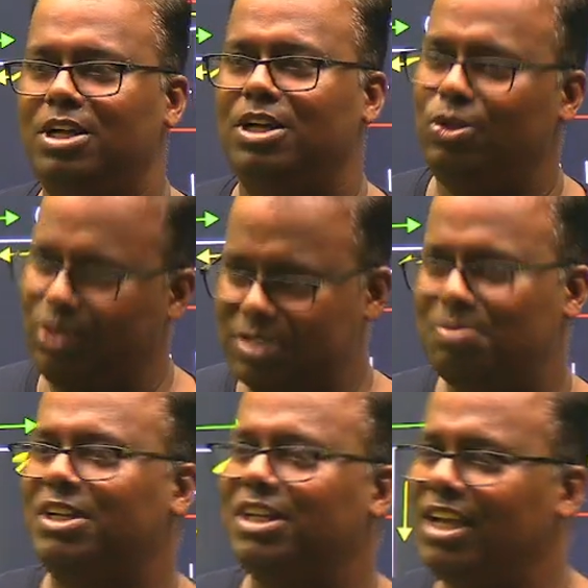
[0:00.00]
Do you expect
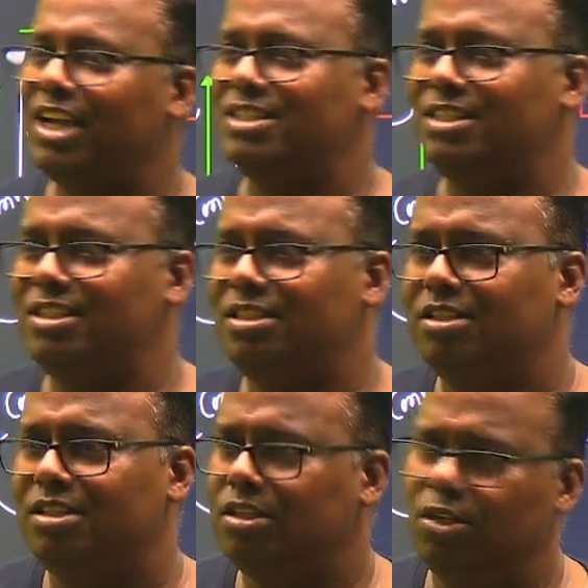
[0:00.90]
any accident?
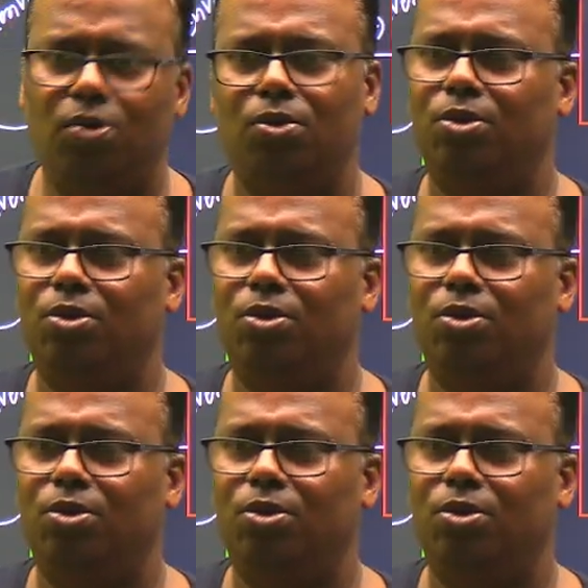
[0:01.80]
No.